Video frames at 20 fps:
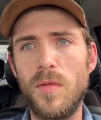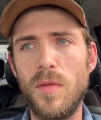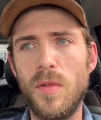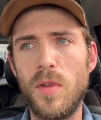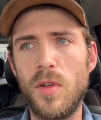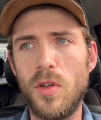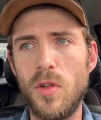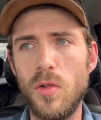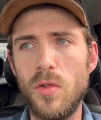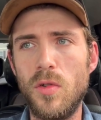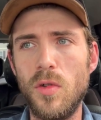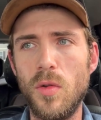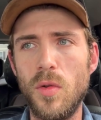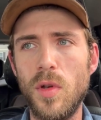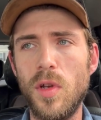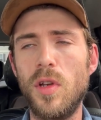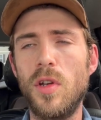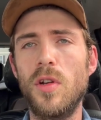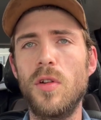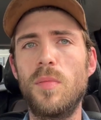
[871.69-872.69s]
you
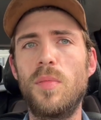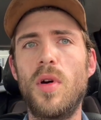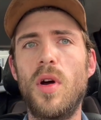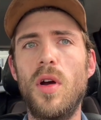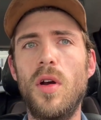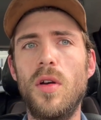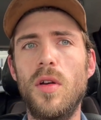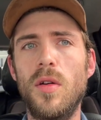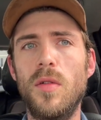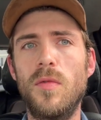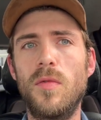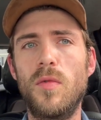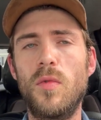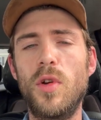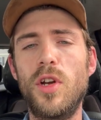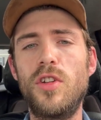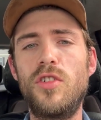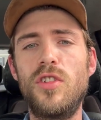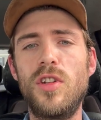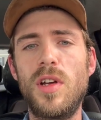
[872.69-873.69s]
doing your part of
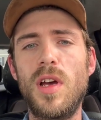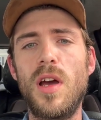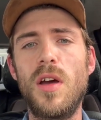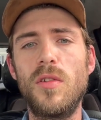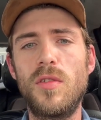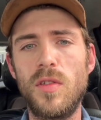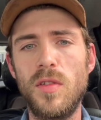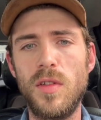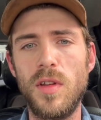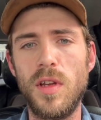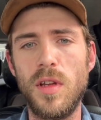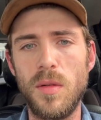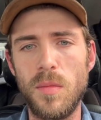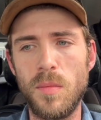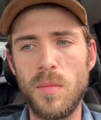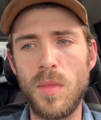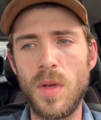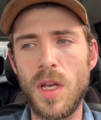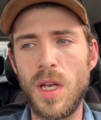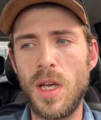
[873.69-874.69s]
reaching out to
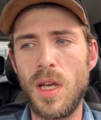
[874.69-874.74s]
them